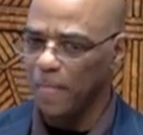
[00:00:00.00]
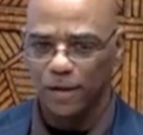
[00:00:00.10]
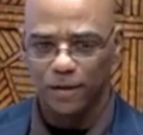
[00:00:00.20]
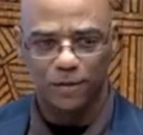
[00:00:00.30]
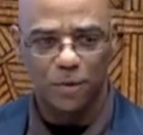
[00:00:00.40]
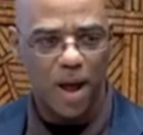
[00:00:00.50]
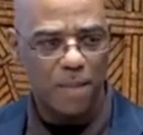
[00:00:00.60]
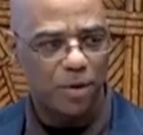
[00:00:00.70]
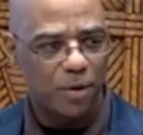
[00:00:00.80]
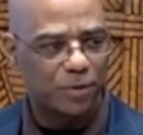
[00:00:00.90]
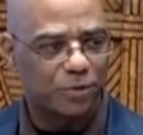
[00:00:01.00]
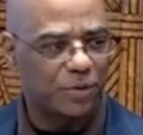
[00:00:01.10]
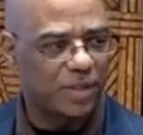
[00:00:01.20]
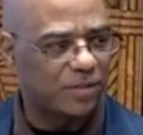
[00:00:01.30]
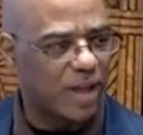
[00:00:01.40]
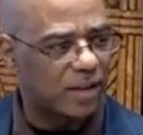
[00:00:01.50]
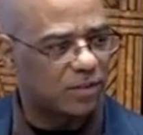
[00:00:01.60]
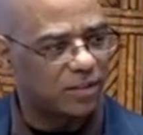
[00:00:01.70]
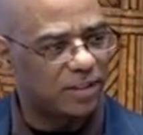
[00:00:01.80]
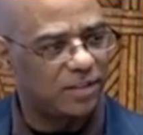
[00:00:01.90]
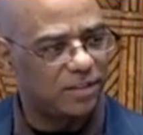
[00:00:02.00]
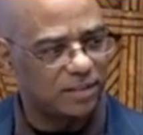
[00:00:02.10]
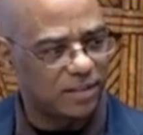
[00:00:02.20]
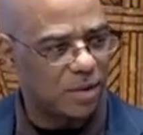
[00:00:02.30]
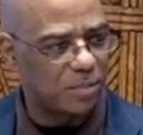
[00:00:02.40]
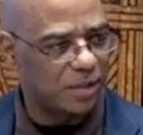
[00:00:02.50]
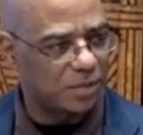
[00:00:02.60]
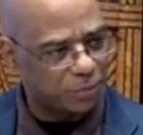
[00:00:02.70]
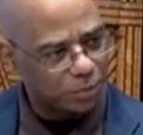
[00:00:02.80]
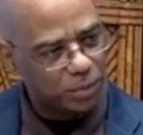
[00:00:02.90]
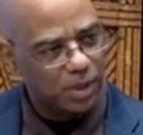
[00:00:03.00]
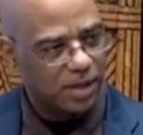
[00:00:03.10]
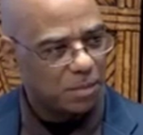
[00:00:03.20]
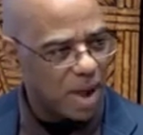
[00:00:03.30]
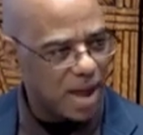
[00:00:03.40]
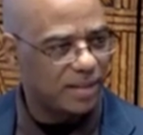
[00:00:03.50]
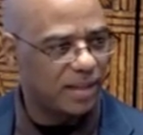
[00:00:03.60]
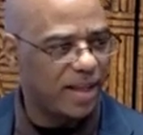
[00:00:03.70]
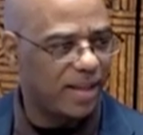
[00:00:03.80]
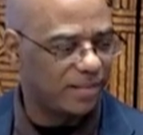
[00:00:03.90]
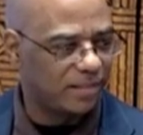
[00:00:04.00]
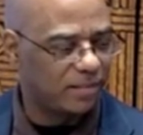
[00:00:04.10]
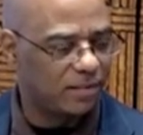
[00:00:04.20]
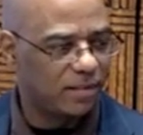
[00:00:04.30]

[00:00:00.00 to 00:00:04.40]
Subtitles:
So my poetry is actually just coming through my lens,